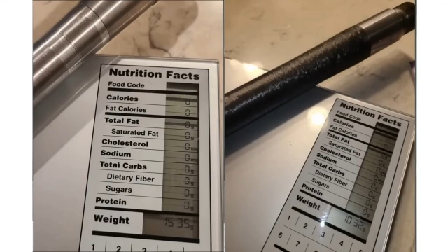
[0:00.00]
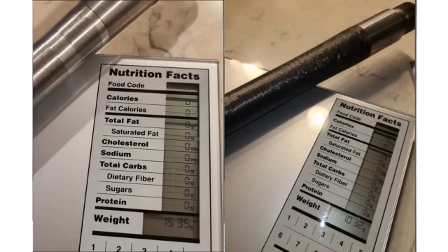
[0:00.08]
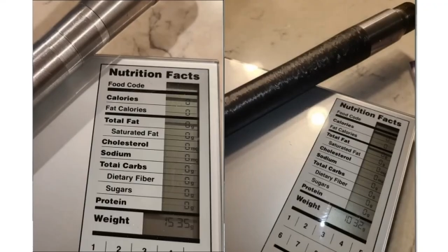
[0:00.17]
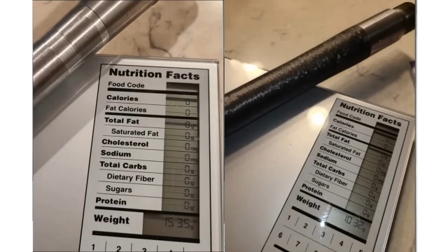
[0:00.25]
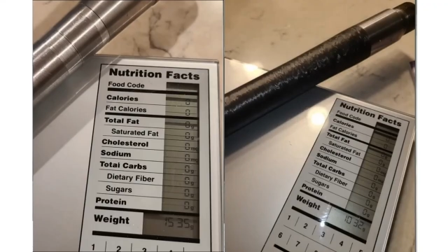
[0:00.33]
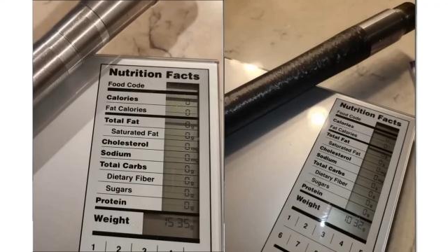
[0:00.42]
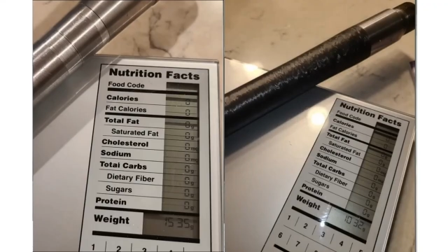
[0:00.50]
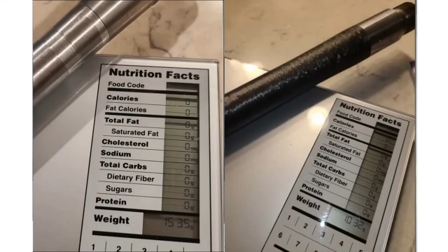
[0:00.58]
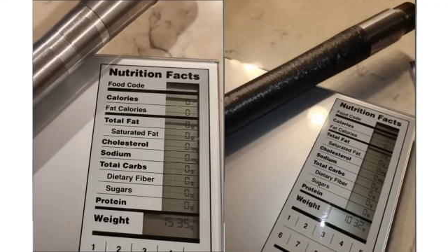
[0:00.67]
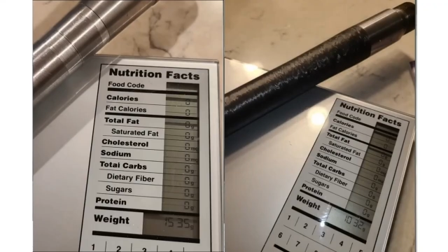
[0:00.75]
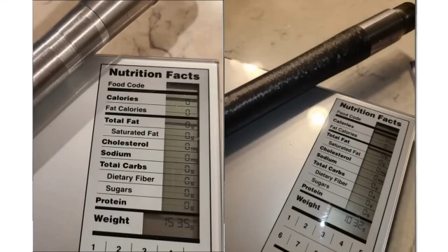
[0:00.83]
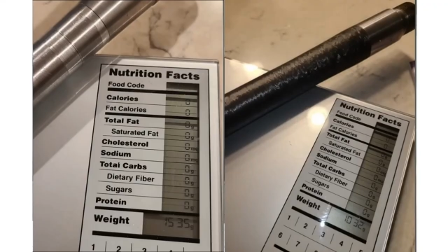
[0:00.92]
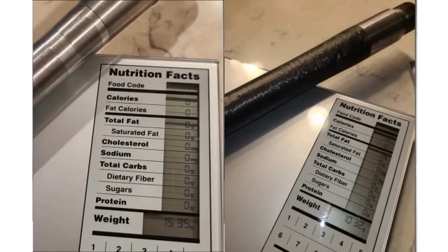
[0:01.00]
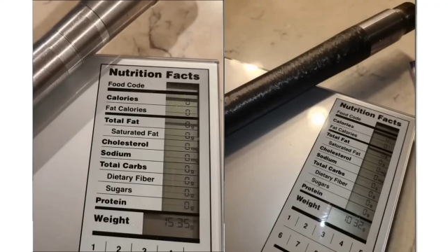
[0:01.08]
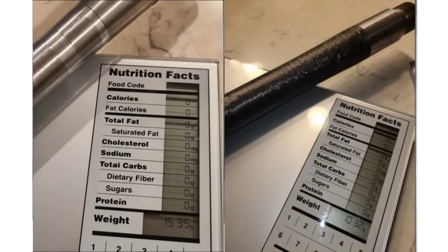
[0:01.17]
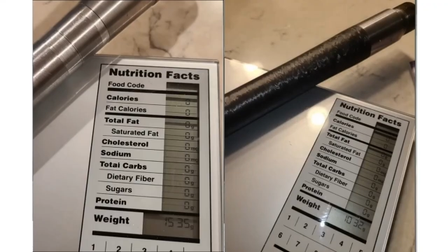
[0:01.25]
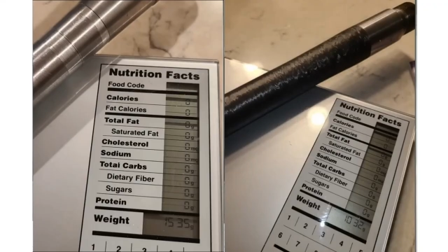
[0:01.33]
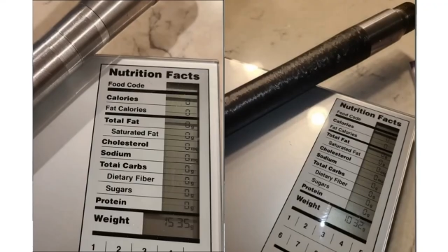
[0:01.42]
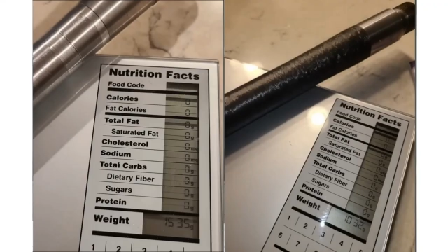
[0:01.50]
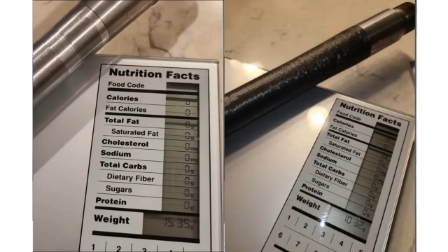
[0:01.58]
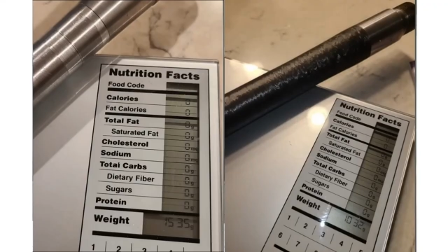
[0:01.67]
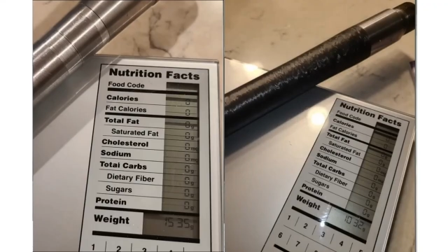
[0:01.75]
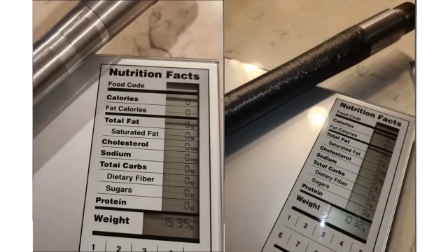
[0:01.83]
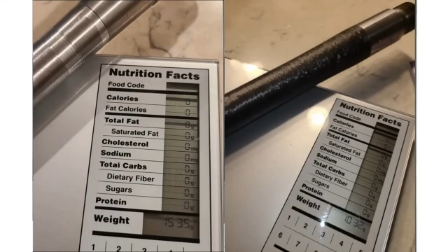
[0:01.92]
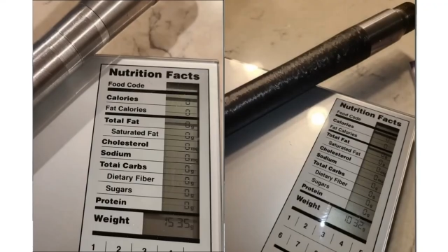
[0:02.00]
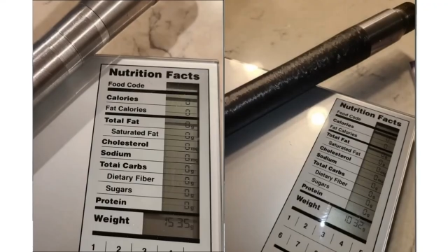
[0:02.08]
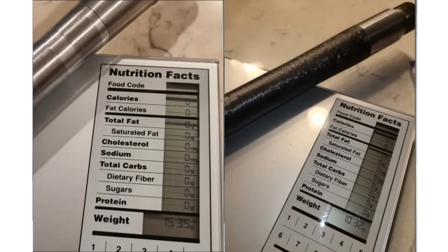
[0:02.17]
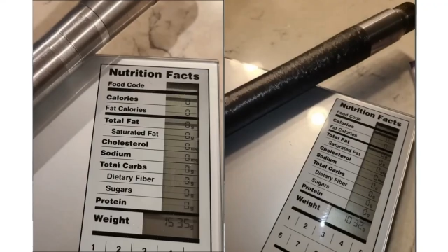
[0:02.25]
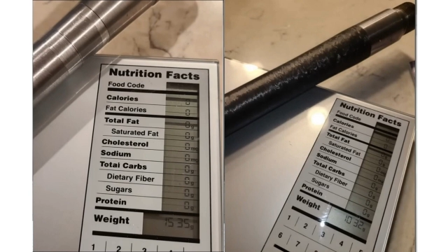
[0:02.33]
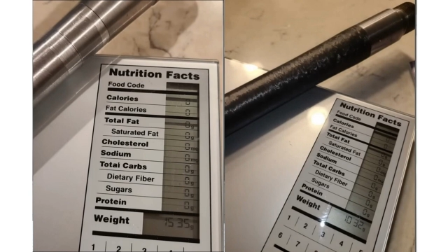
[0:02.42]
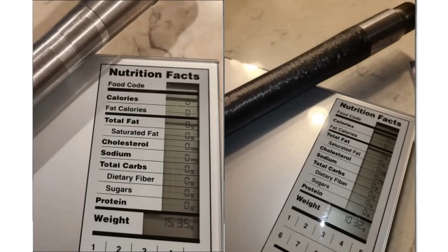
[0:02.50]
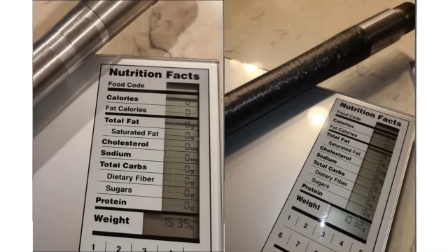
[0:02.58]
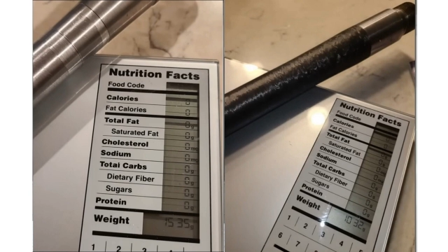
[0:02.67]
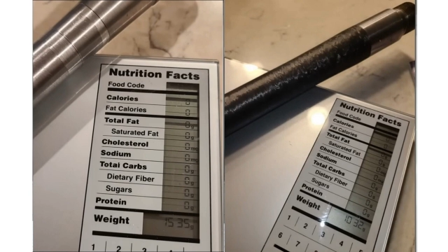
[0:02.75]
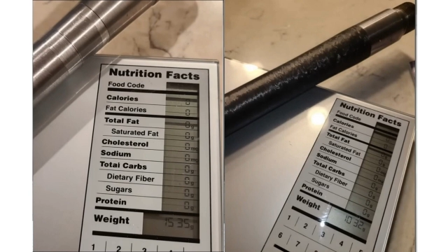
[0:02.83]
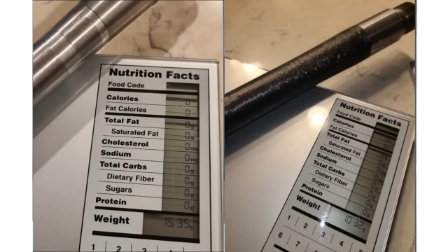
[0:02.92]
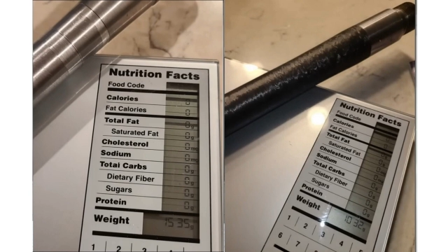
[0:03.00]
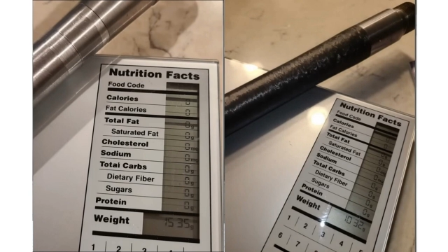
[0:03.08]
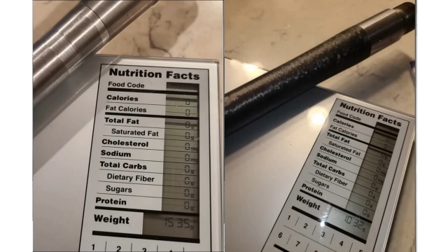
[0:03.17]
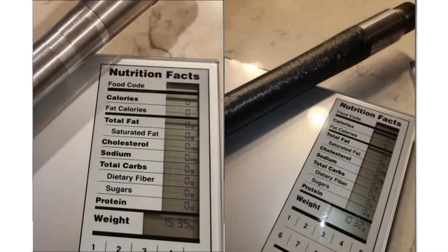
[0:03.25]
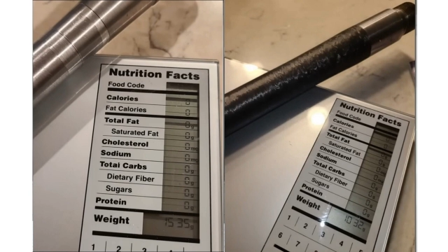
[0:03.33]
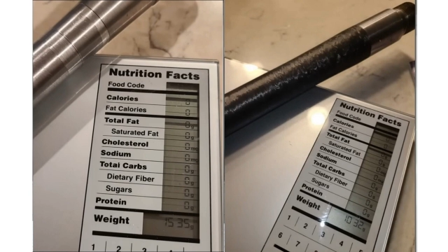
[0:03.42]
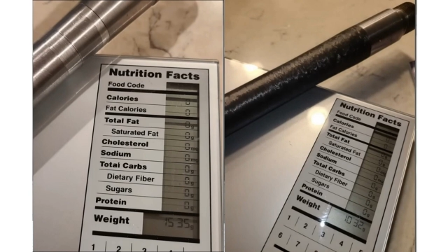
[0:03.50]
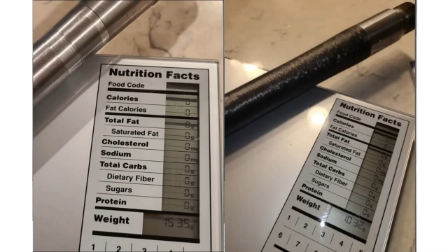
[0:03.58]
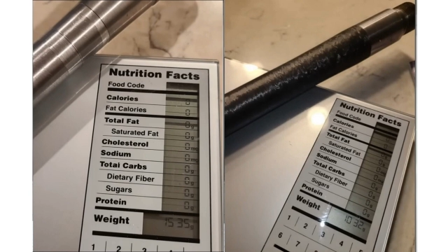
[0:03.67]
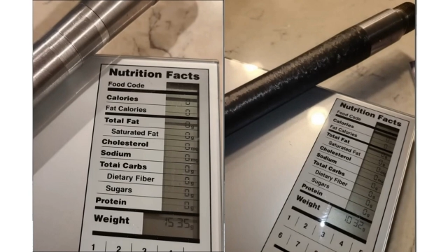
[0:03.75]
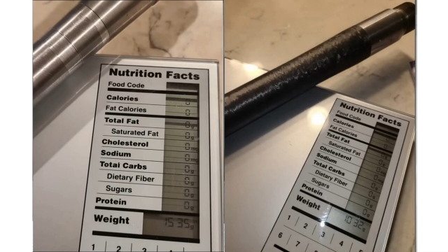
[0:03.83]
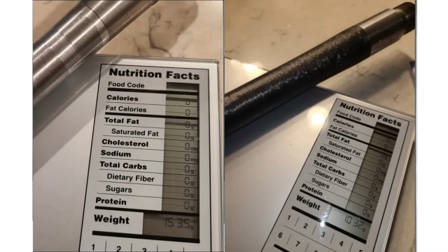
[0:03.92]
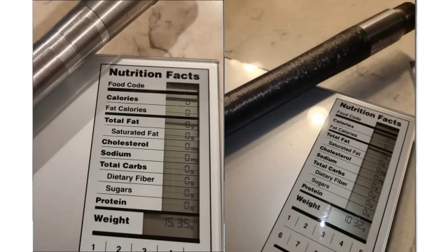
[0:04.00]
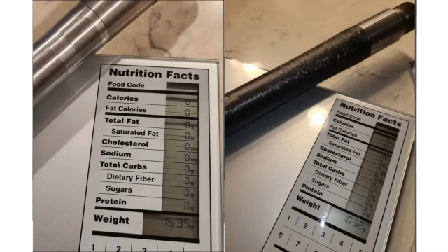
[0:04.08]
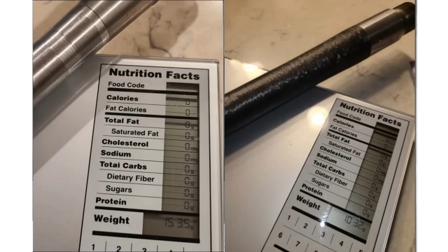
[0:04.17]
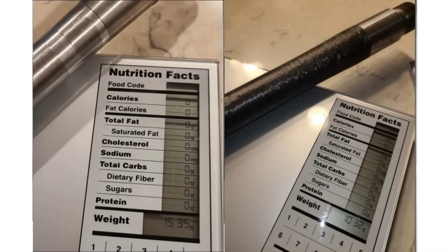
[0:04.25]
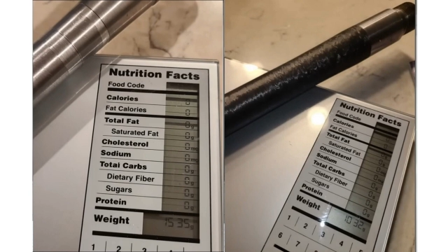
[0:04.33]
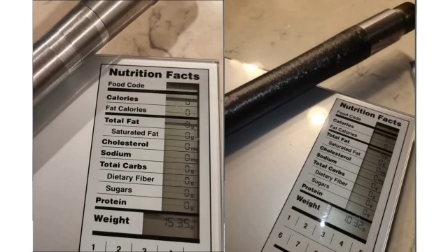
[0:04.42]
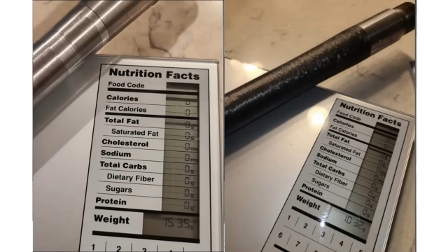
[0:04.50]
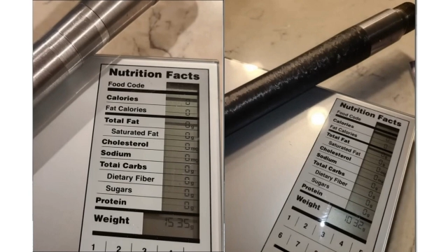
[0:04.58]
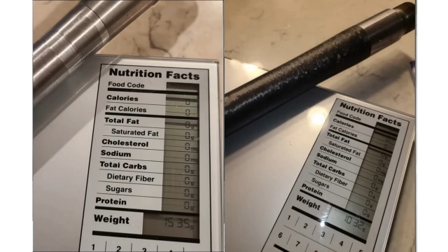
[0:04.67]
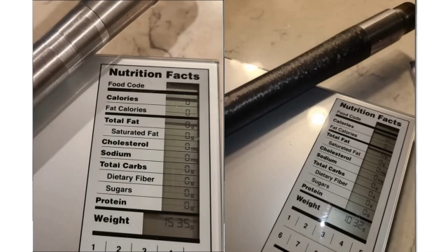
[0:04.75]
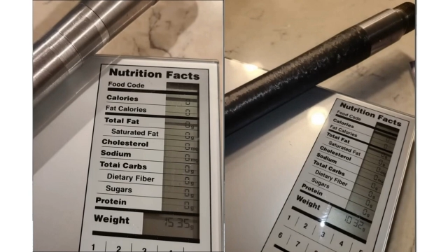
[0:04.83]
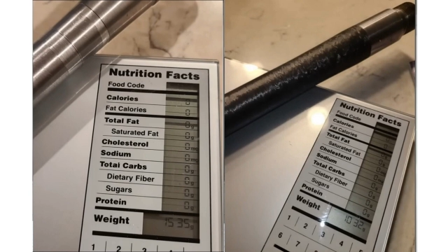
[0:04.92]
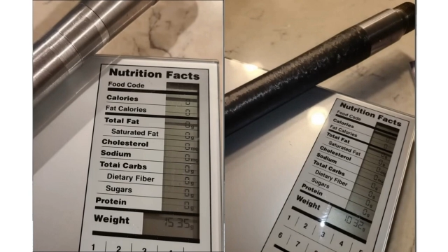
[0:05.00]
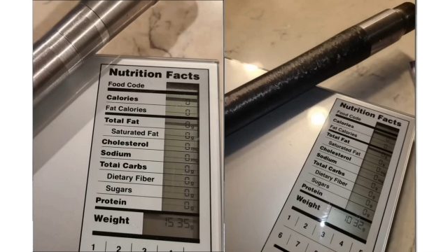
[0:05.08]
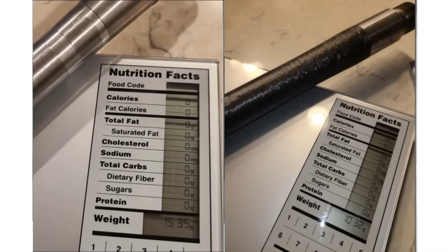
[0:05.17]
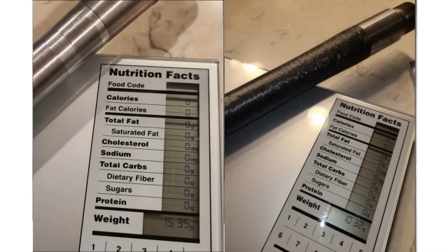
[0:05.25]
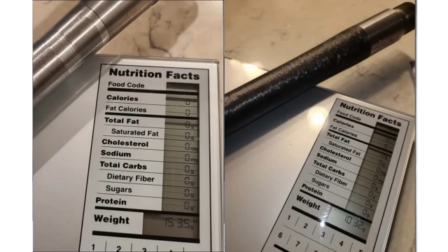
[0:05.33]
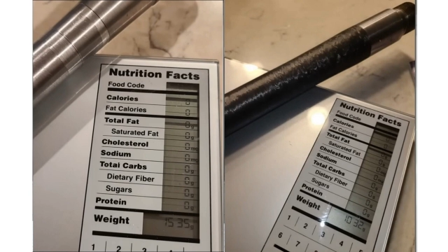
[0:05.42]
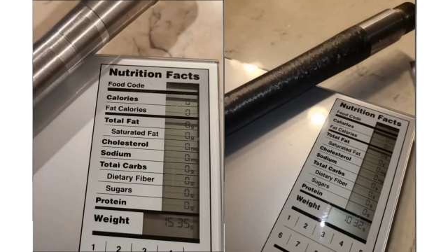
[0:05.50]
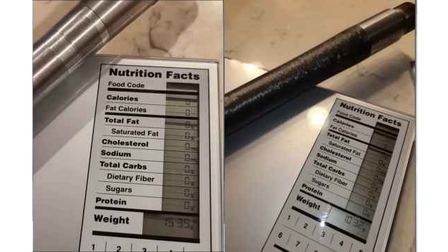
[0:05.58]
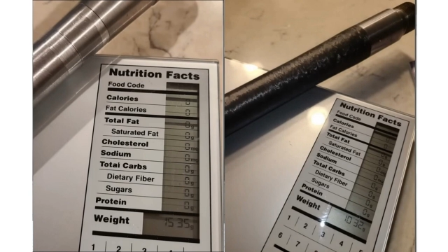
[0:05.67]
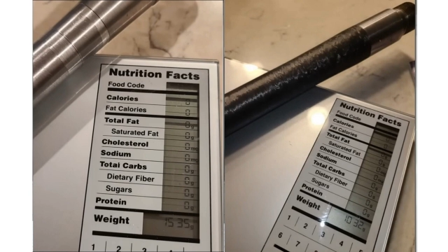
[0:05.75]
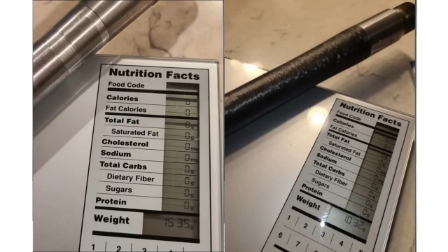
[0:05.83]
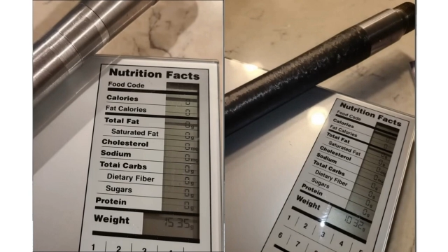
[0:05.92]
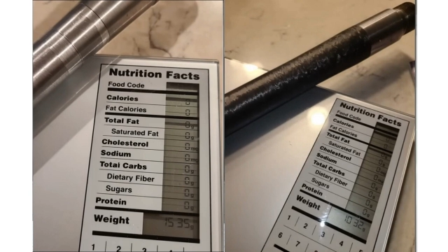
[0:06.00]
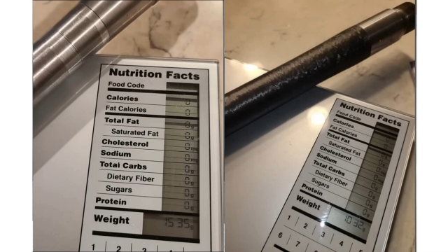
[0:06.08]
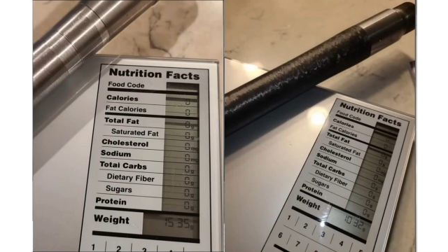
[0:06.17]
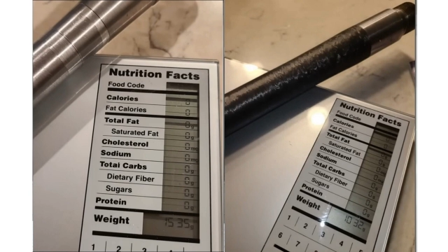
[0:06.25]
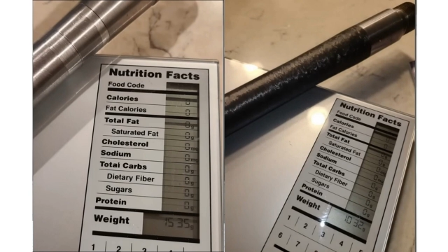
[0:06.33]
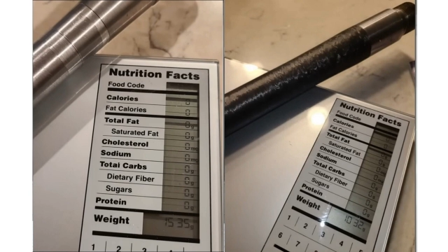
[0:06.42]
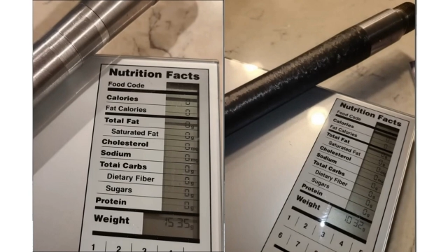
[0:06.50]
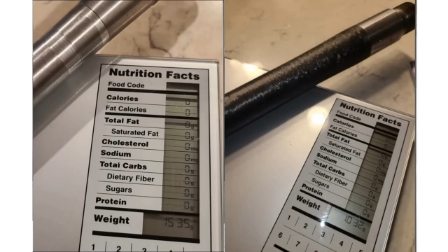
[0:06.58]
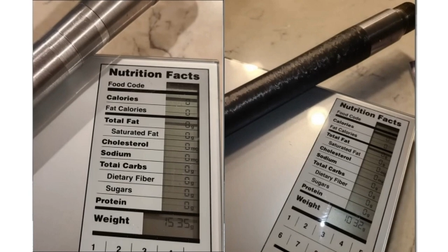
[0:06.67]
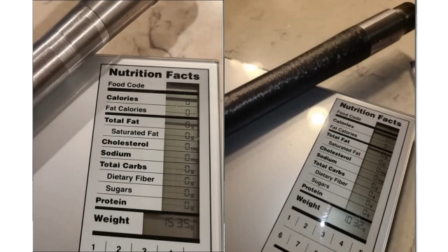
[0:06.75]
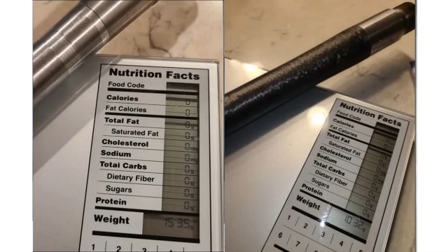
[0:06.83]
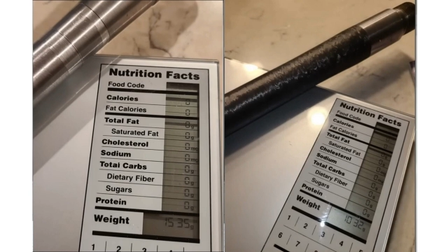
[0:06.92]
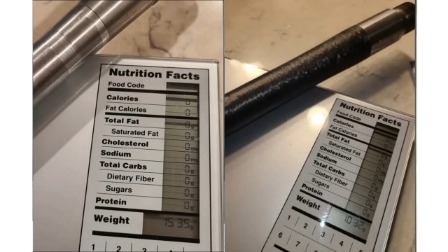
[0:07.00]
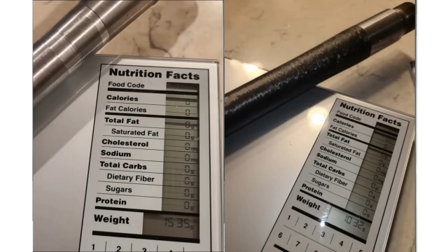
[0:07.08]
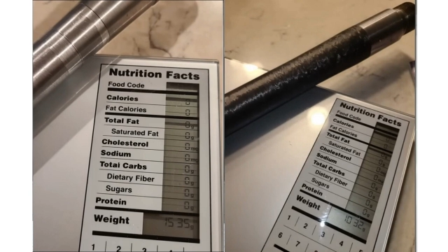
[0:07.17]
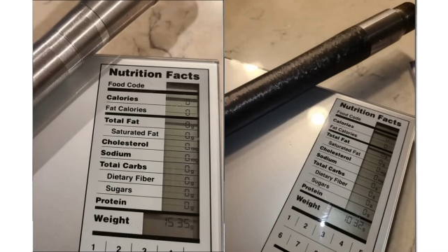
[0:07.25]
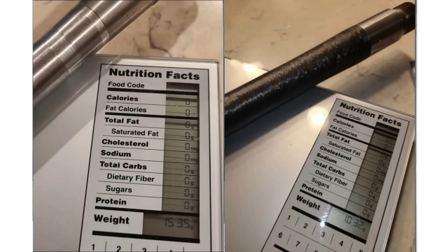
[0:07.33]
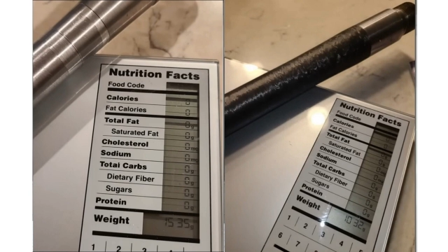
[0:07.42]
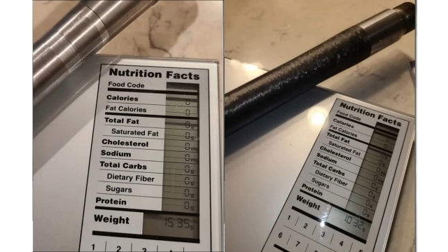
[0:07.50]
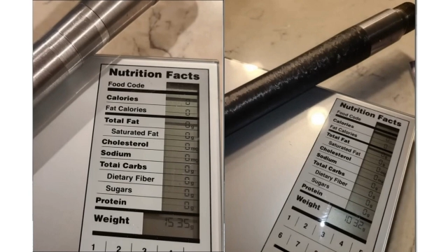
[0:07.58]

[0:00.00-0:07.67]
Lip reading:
No face is visible, so there are no lips to read.